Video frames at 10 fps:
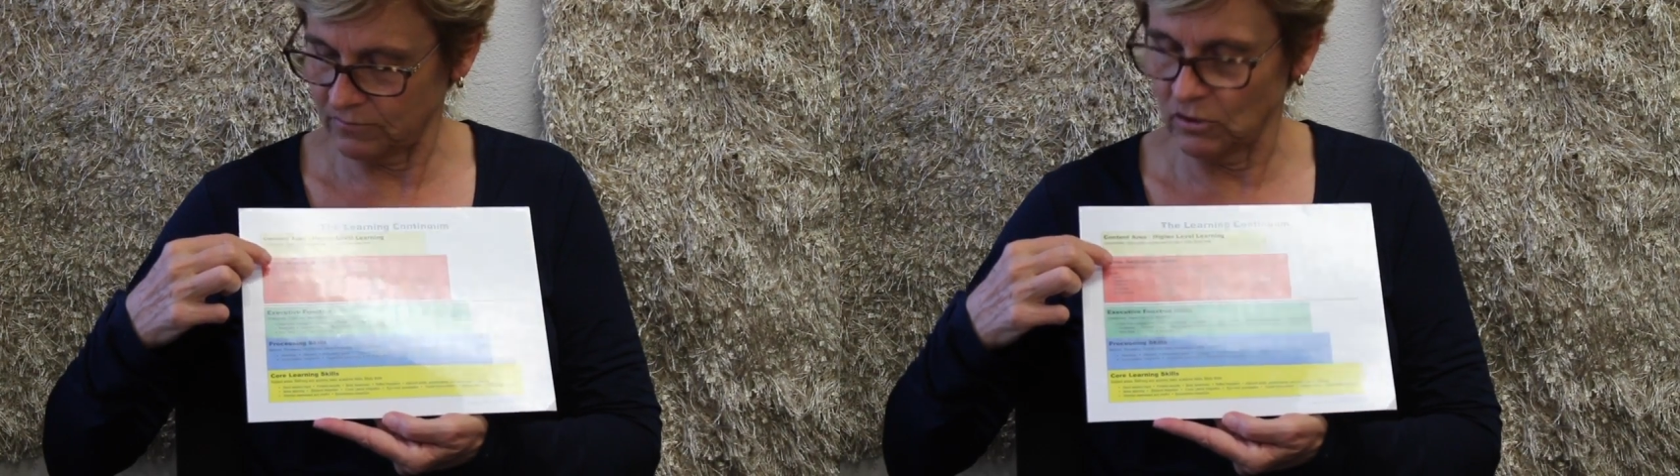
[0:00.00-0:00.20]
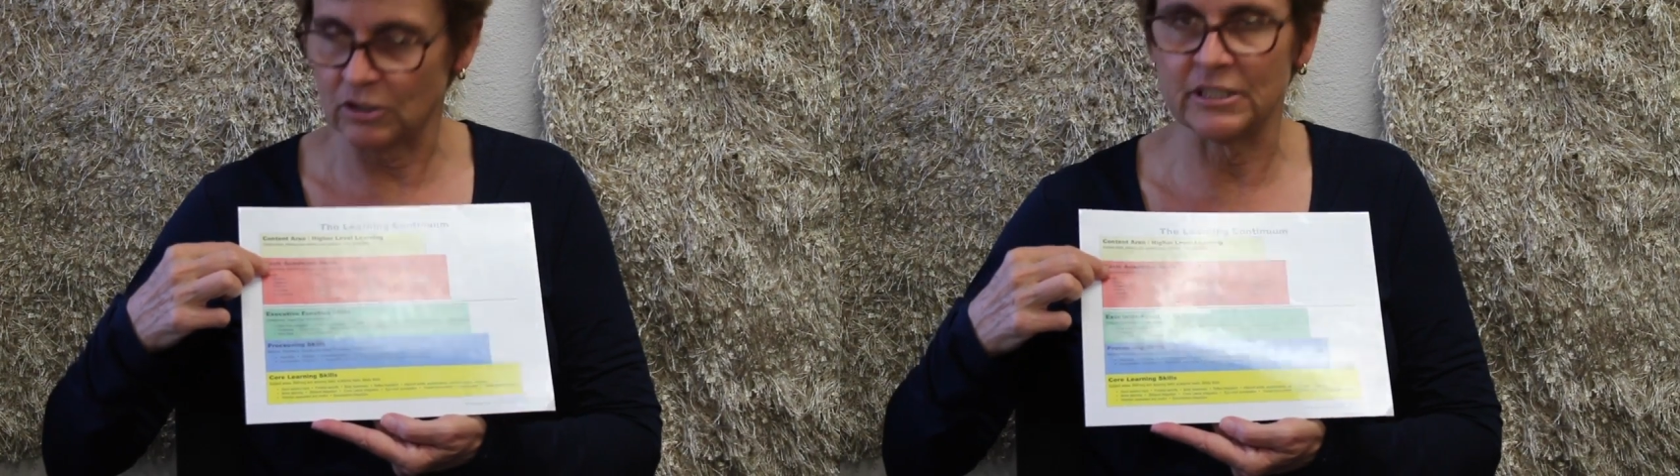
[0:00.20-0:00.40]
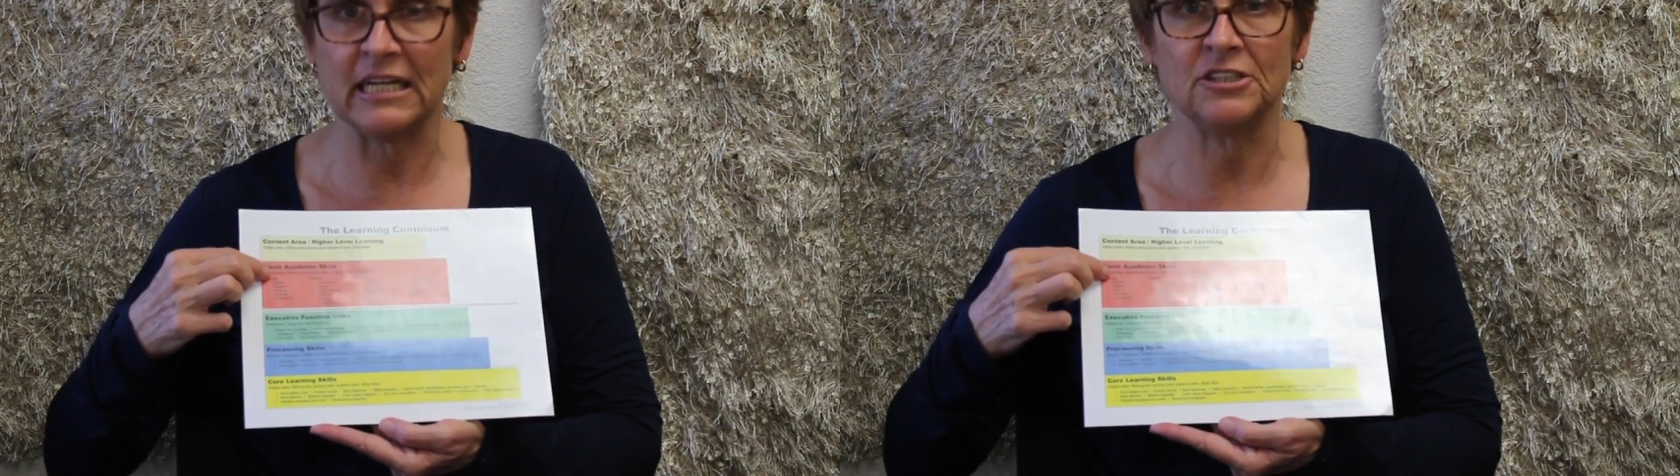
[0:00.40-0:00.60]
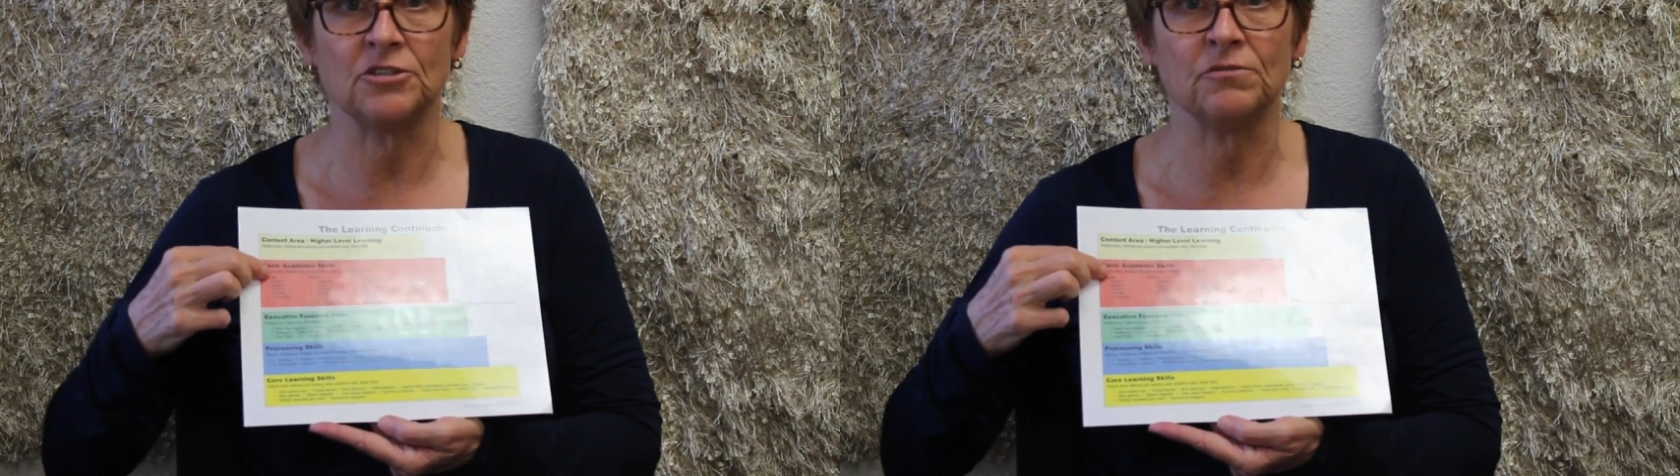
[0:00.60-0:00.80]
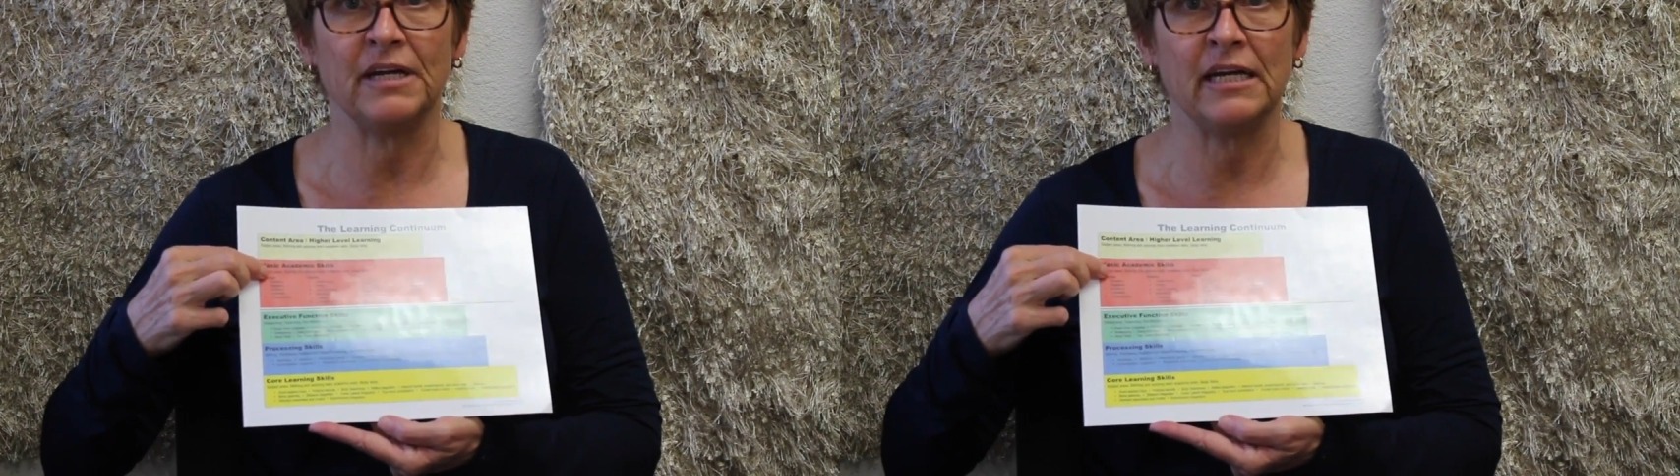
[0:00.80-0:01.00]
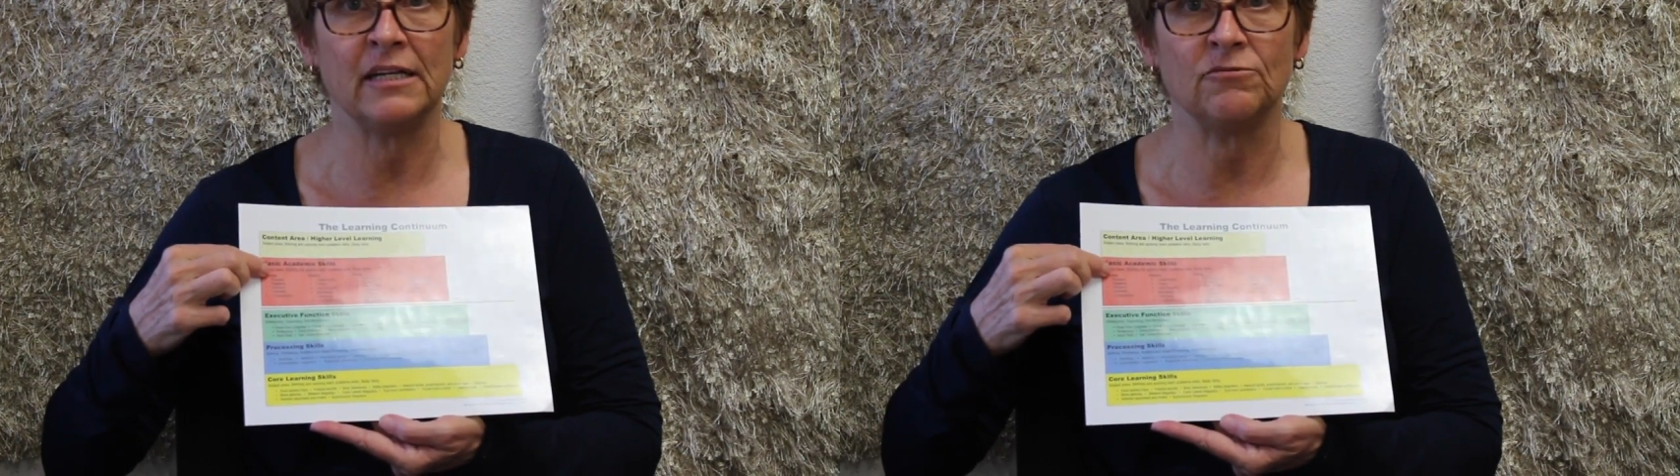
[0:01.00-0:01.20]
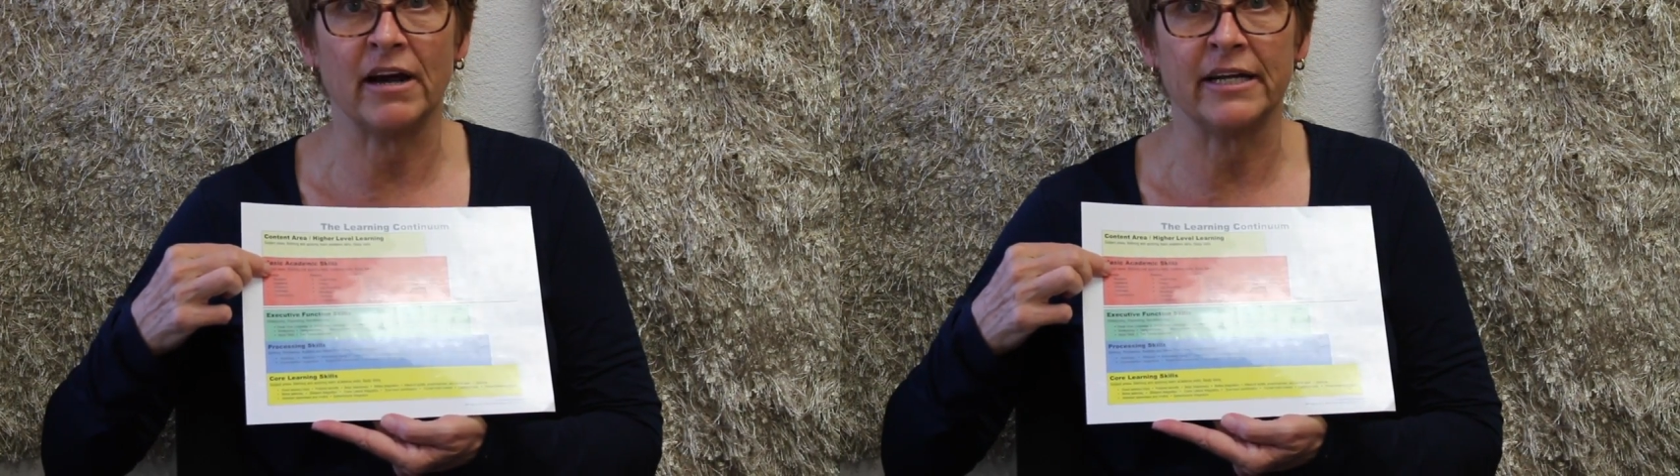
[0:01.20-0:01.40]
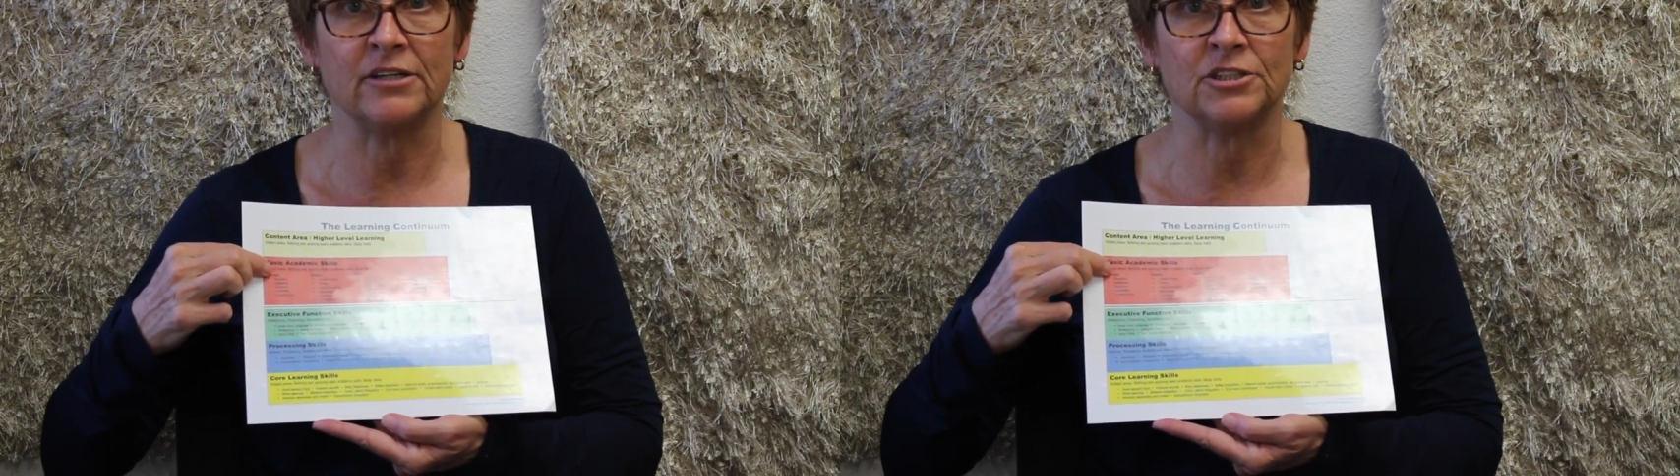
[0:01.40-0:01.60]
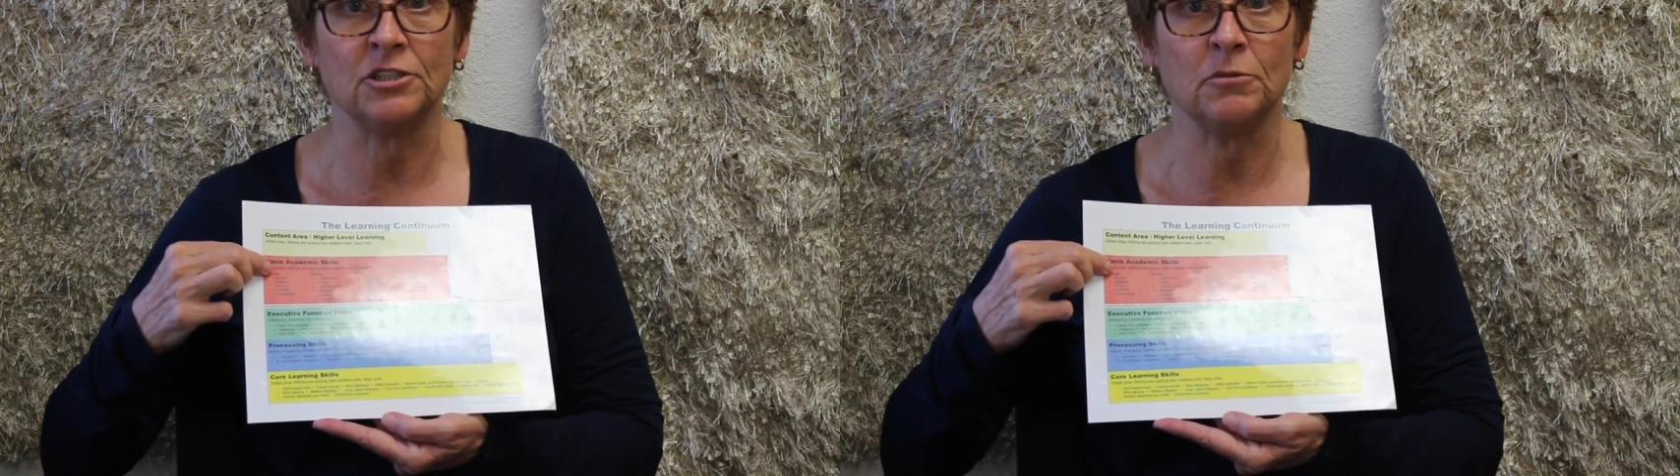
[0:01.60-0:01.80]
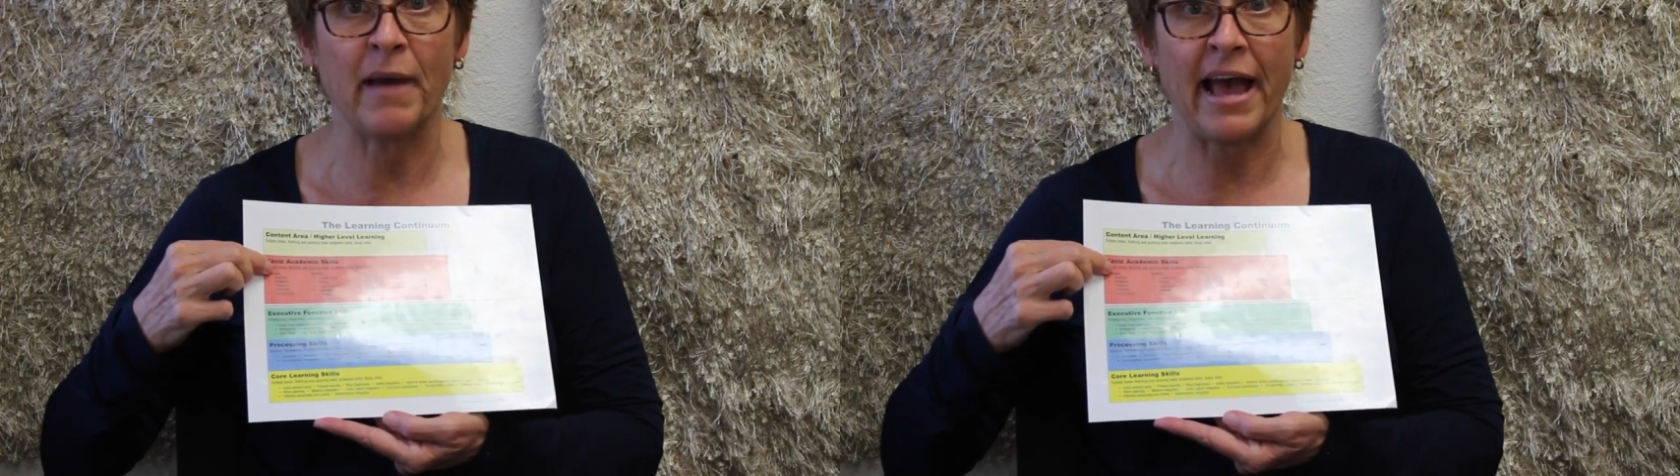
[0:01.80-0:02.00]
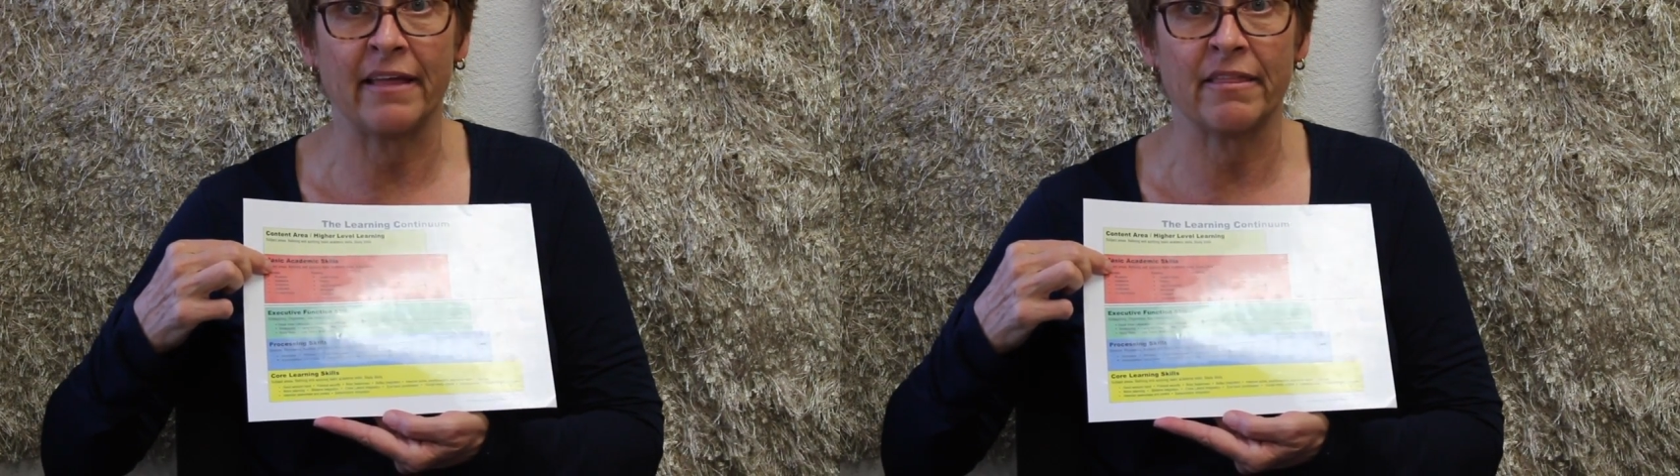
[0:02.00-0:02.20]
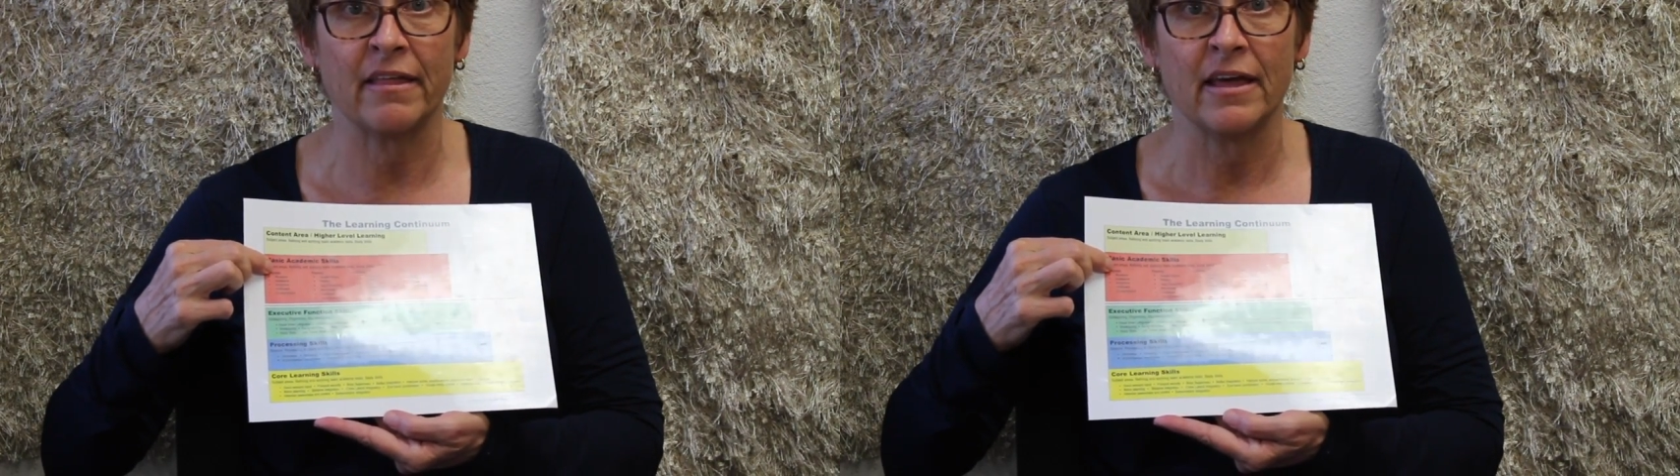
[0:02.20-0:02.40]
learning to read, write, or do math,